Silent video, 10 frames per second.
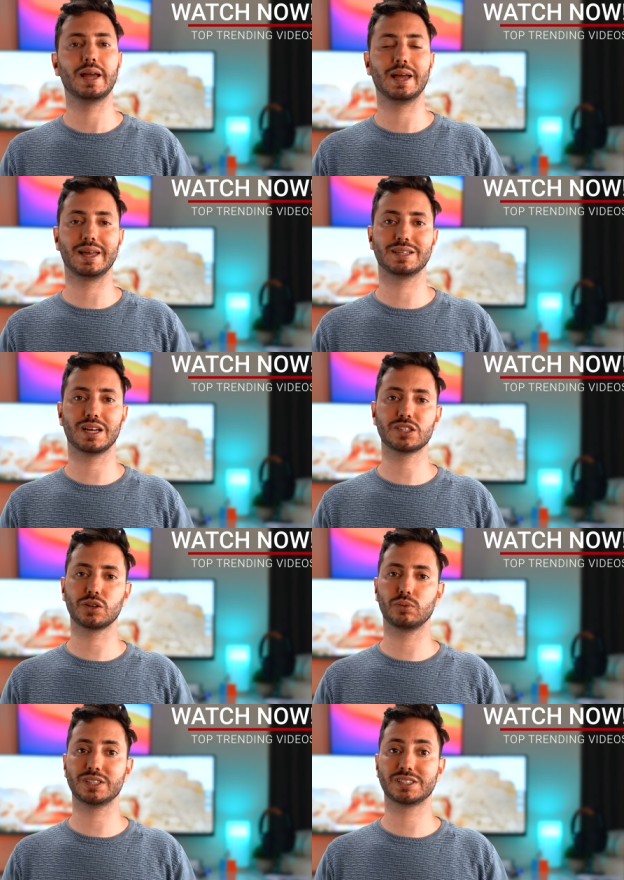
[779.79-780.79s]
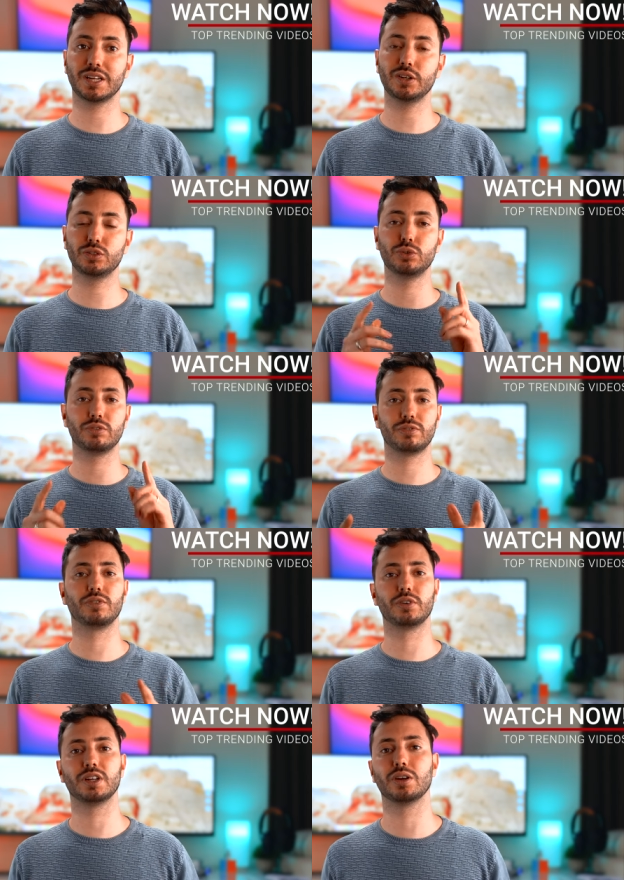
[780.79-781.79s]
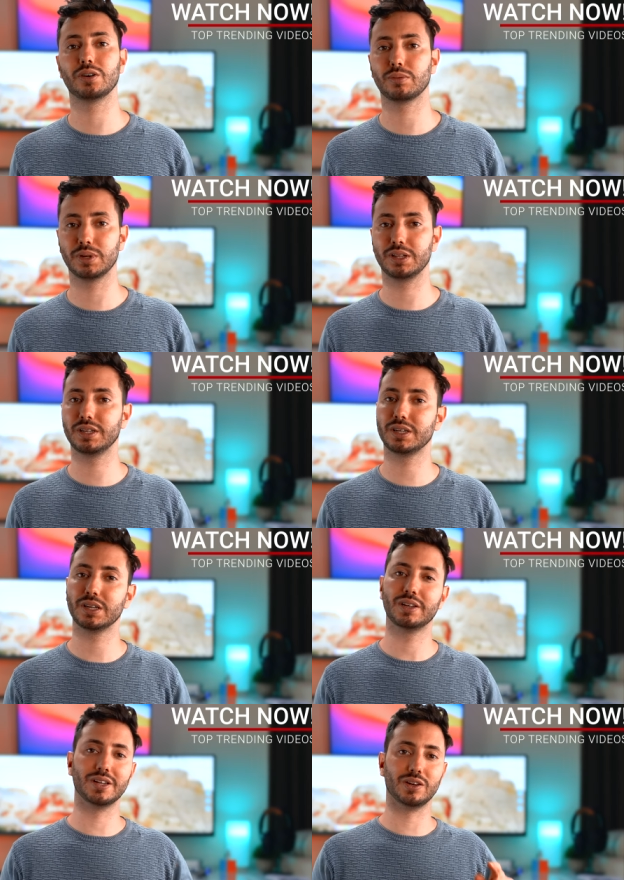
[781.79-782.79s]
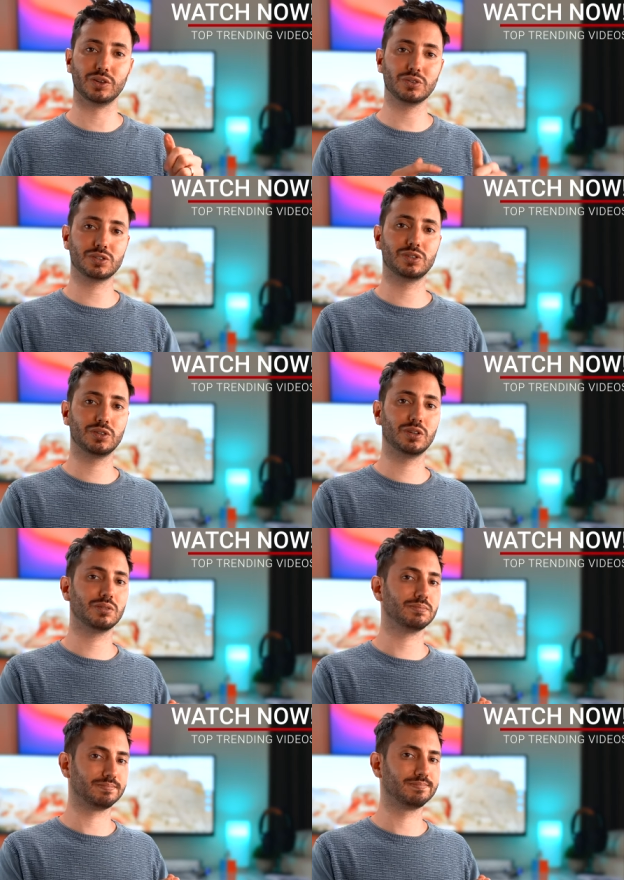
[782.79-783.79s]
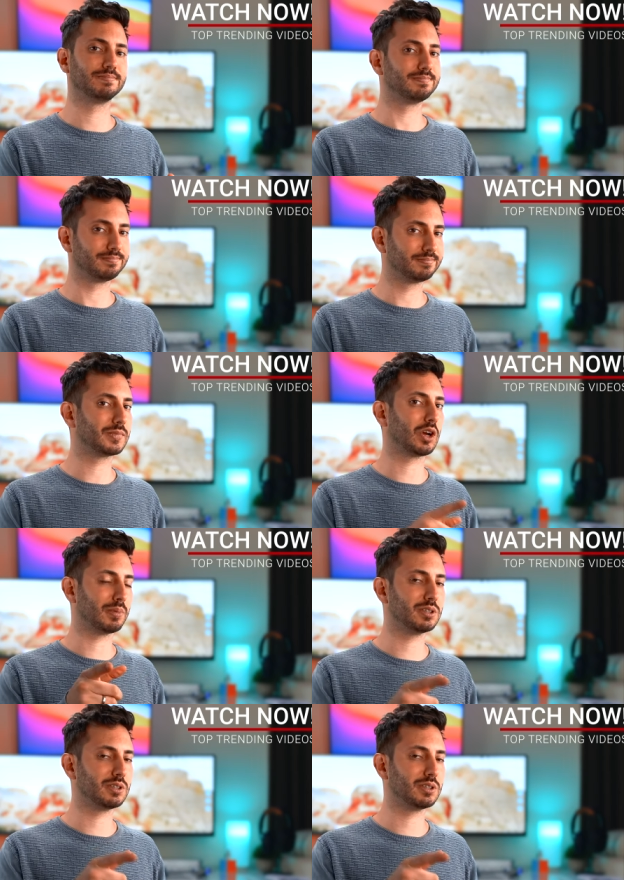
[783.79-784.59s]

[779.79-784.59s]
and as always stay tuned for the building the new studio coming